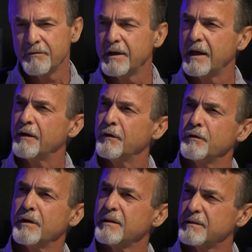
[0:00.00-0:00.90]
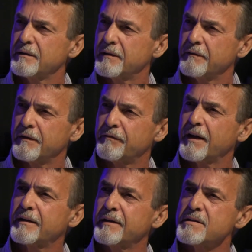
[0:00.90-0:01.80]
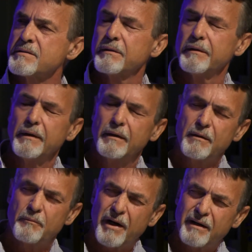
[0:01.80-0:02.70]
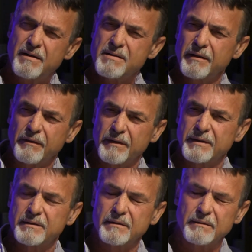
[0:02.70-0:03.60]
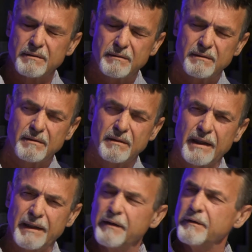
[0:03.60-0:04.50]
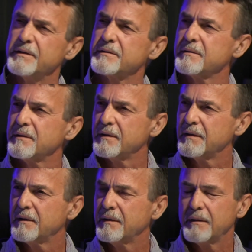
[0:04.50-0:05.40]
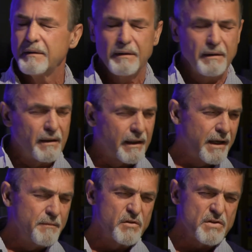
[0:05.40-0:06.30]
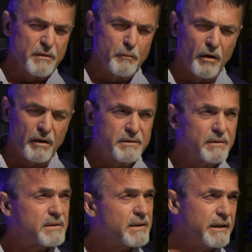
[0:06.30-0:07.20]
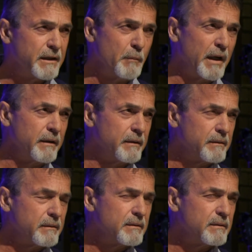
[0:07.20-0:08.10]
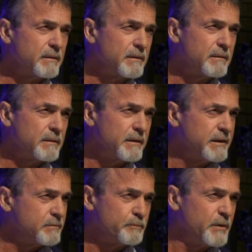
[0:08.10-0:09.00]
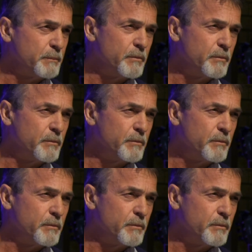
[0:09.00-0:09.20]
every hair on your head. The fact is, practicing Christians, they know this. I came to St. Mark's, and sitting among these